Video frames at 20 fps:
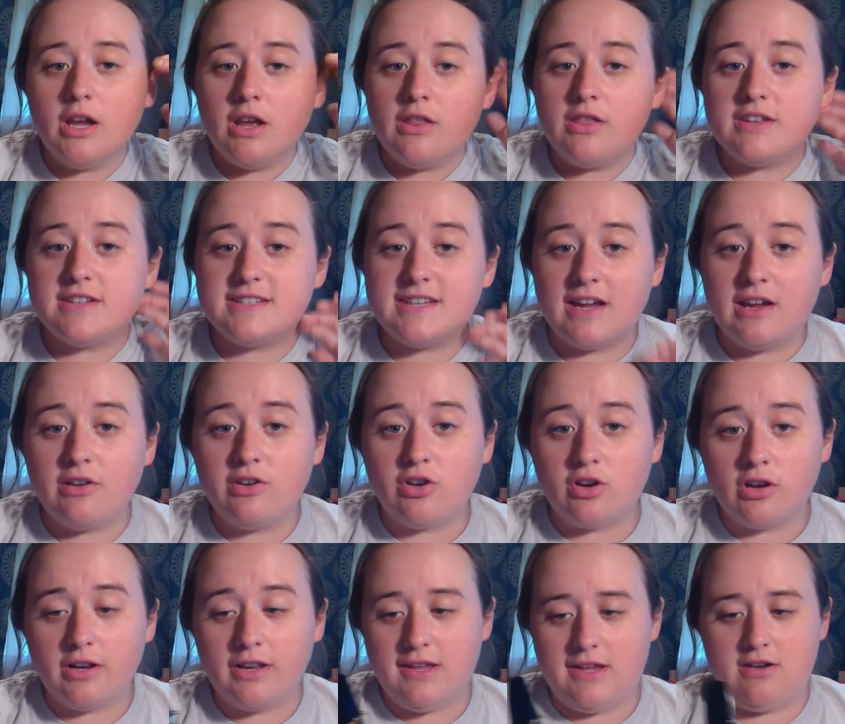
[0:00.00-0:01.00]
the sound you're
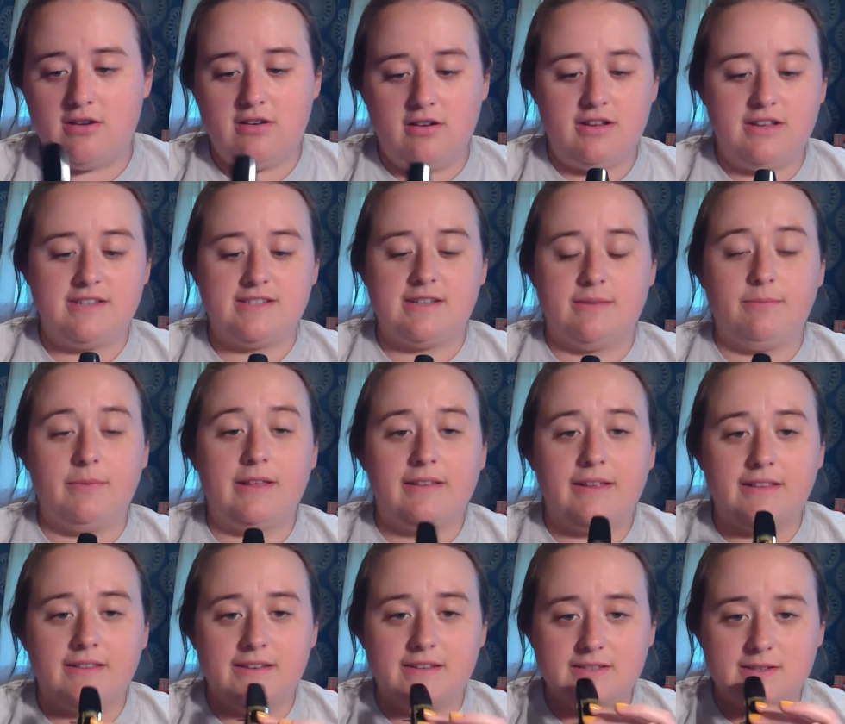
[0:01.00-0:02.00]
going to hear is something
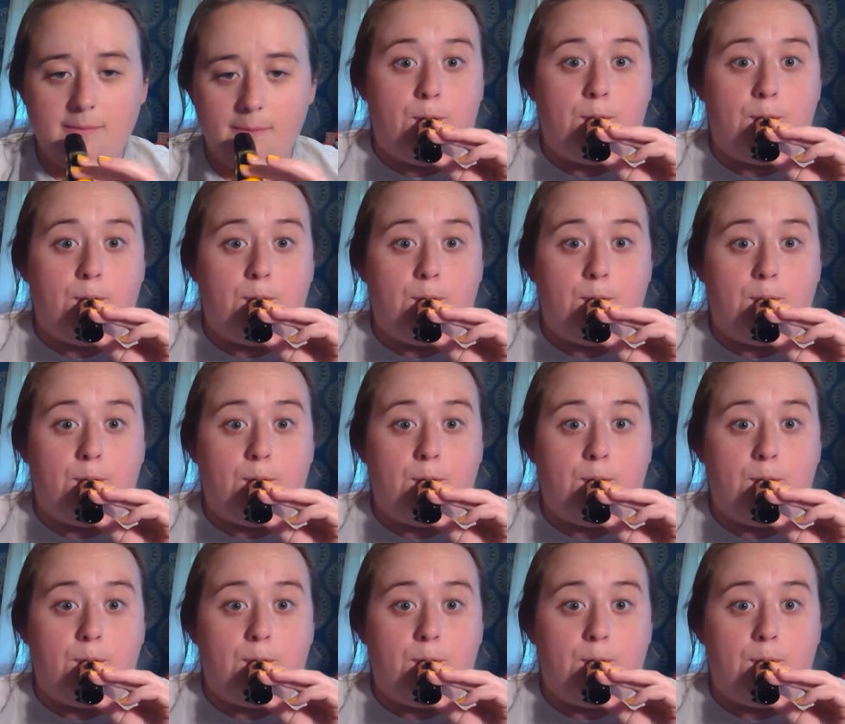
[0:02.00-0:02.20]
like this.